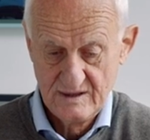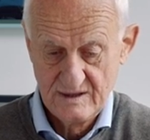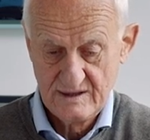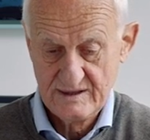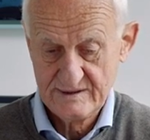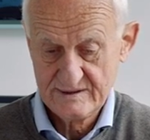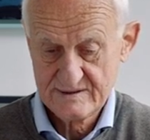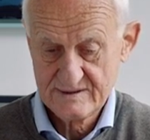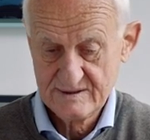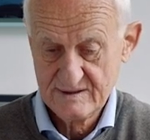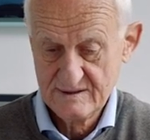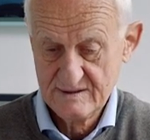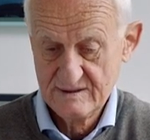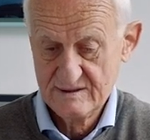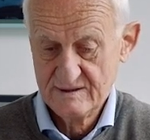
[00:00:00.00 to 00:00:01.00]
And
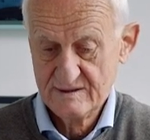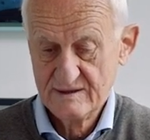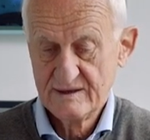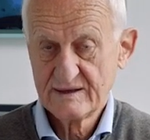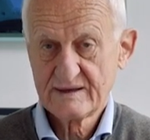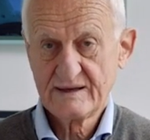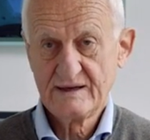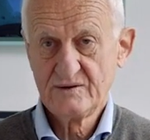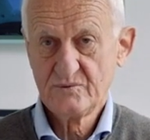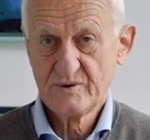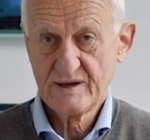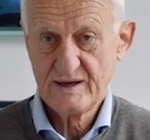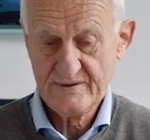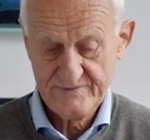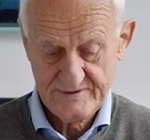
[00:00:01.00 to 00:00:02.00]
again, we
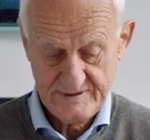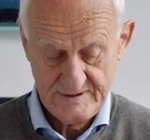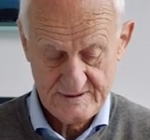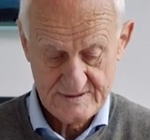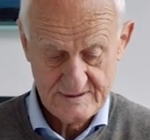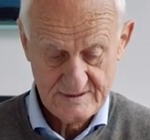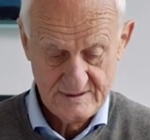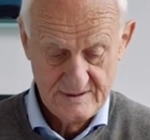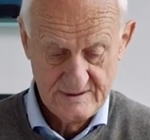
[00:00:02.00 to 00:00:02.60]
have these